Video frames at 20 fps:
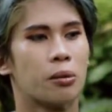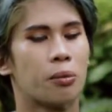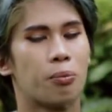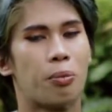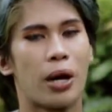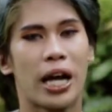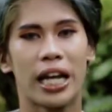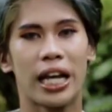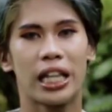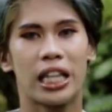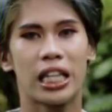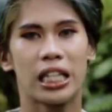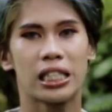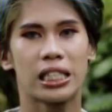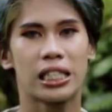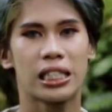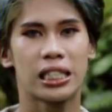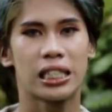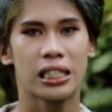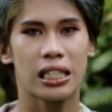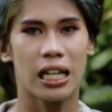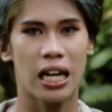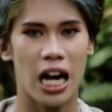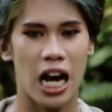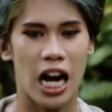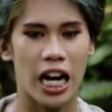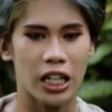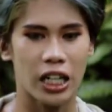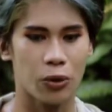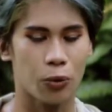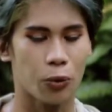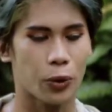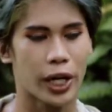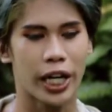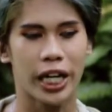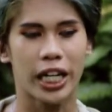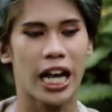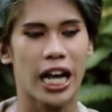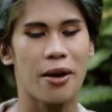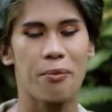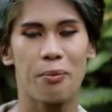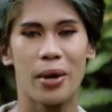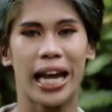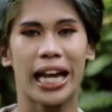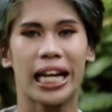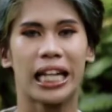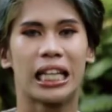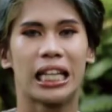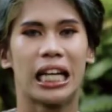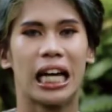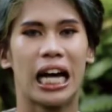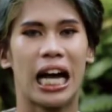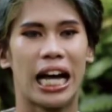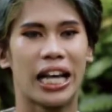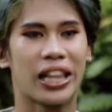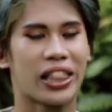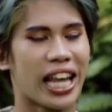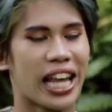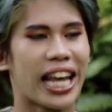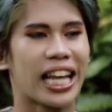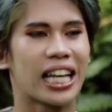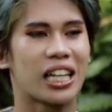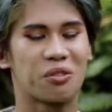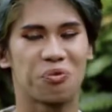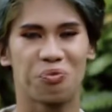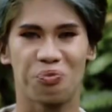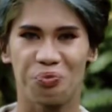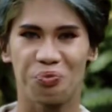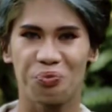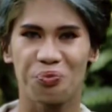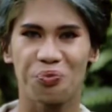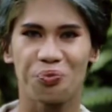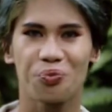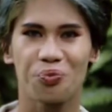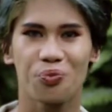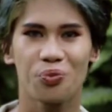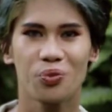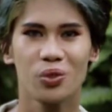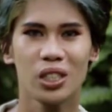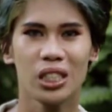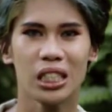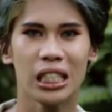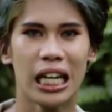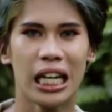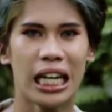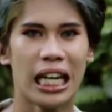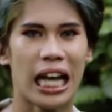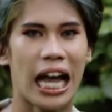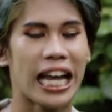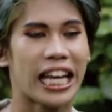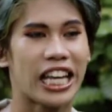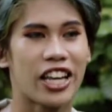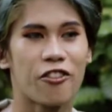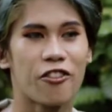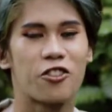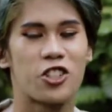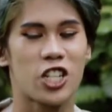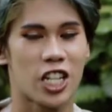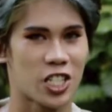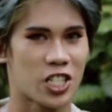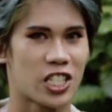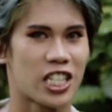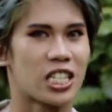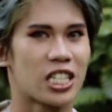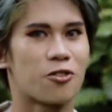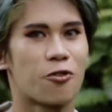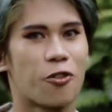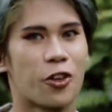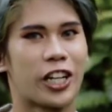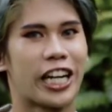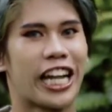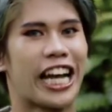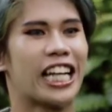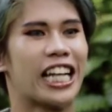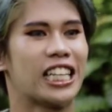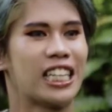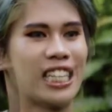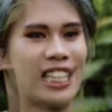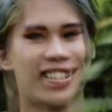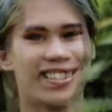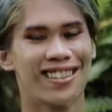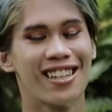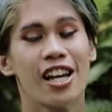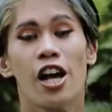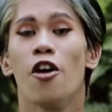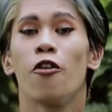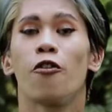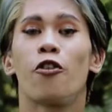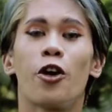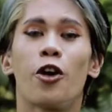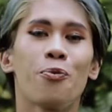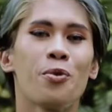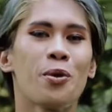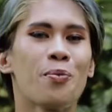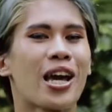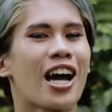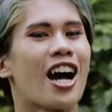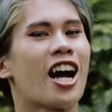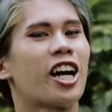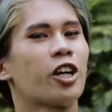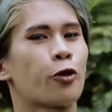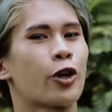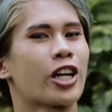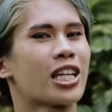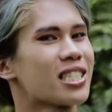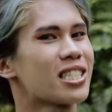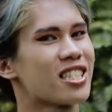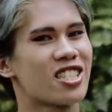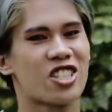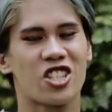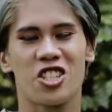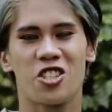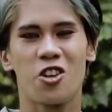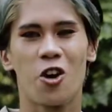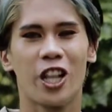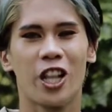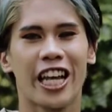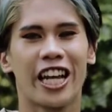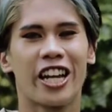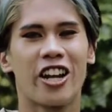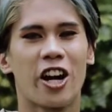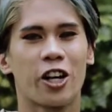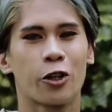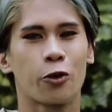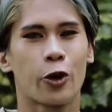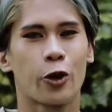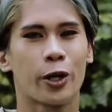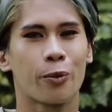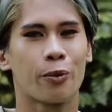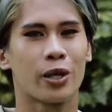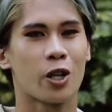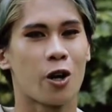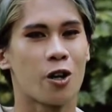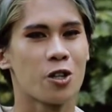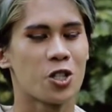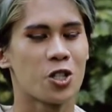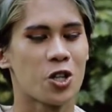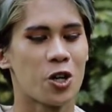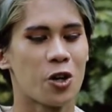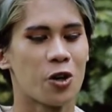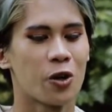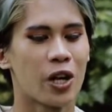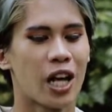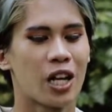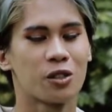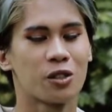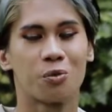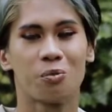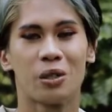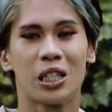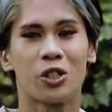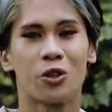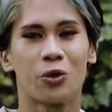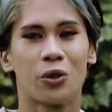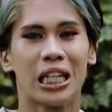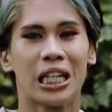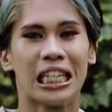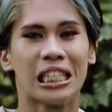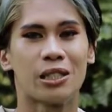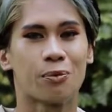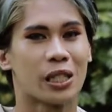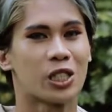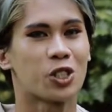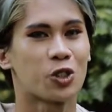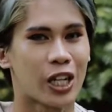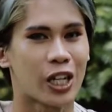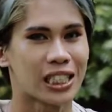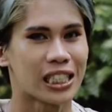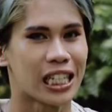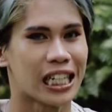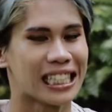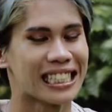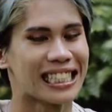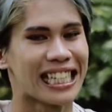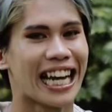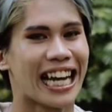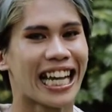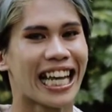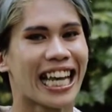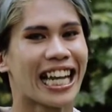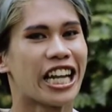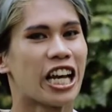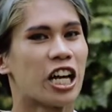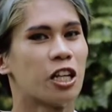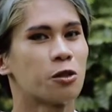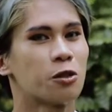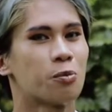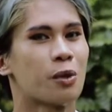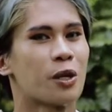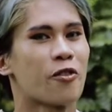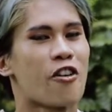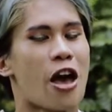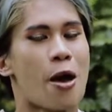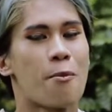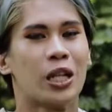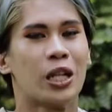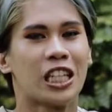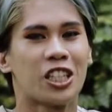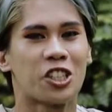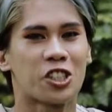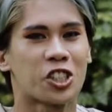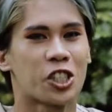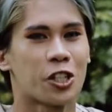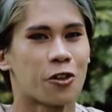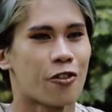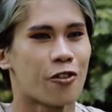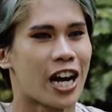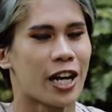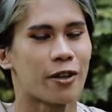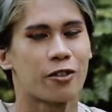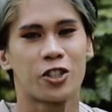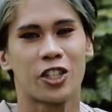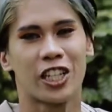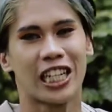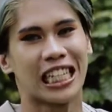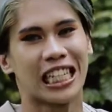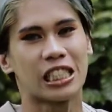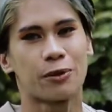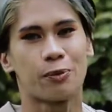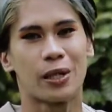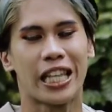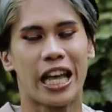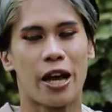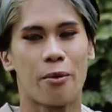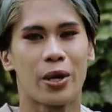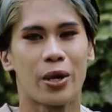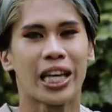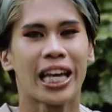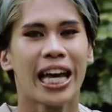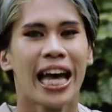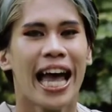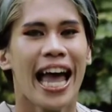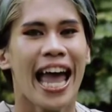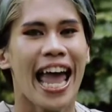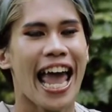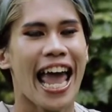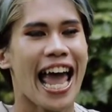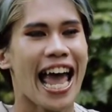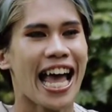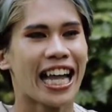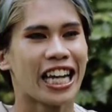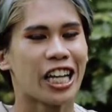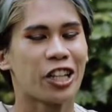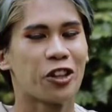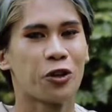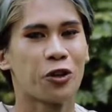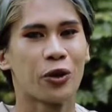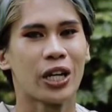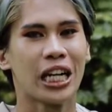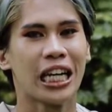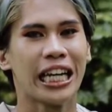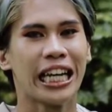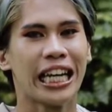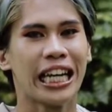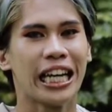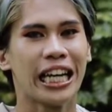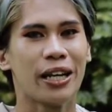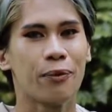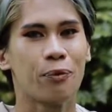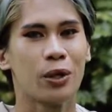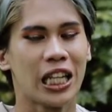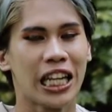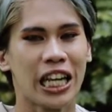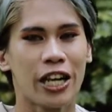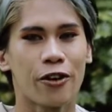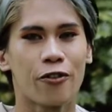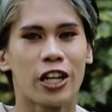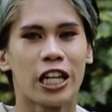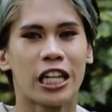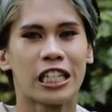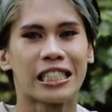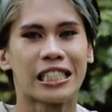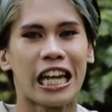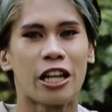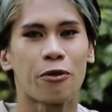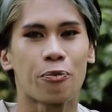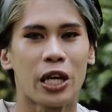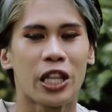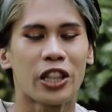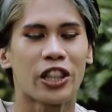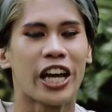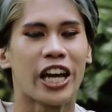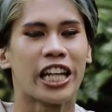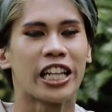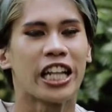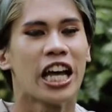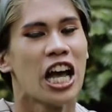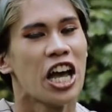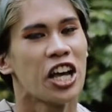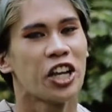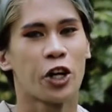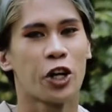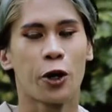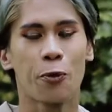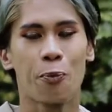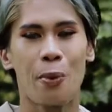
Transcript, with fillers: by this artwork I made, I think I give justice for that. For me, my artwork is just only an artwork, but also helps me to release my stress and anxiety and helps my family to survive during this pandemic. And I do really believe in the statement that your